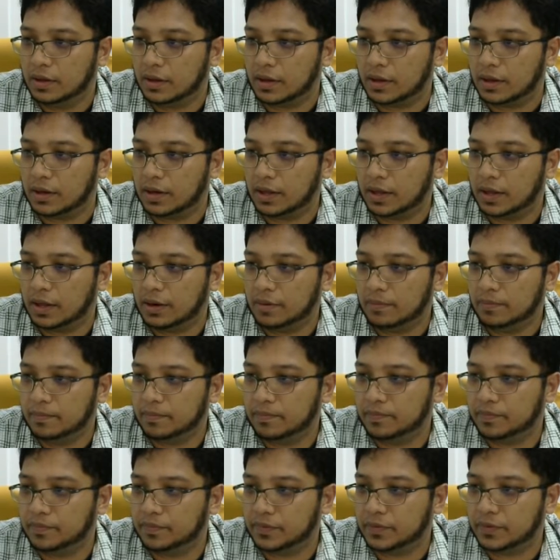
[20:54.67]
and then
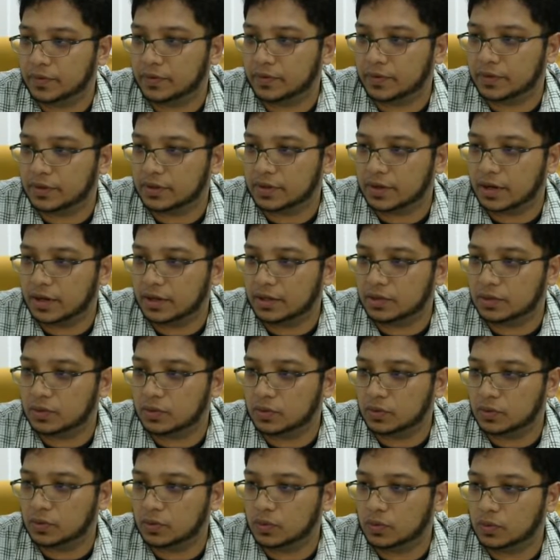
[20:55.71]
we try
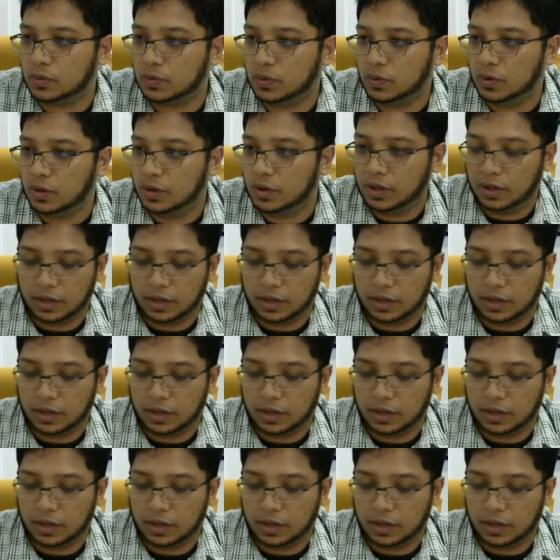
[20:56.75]
to